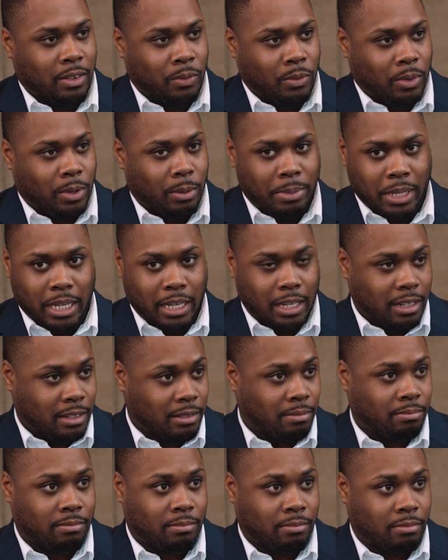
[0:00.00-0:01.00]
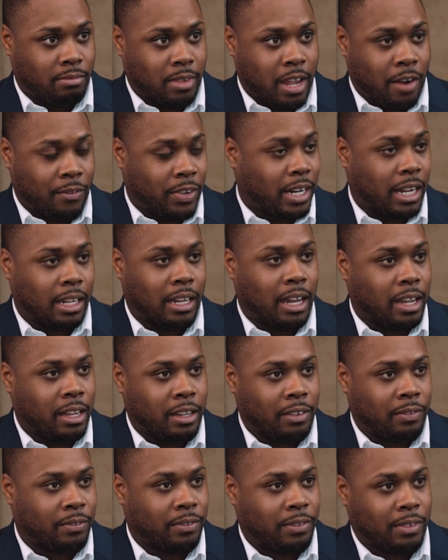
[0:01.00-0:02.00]
will be in everyday
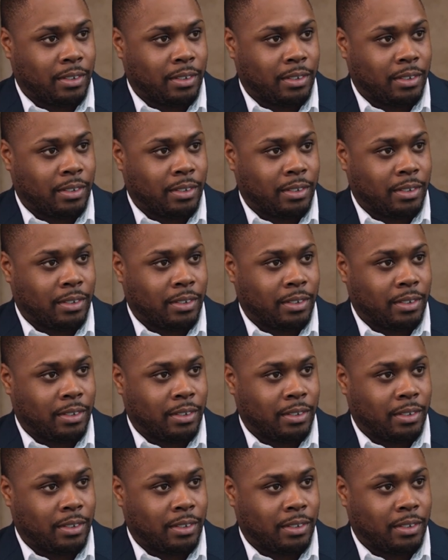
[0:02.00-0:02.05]
life.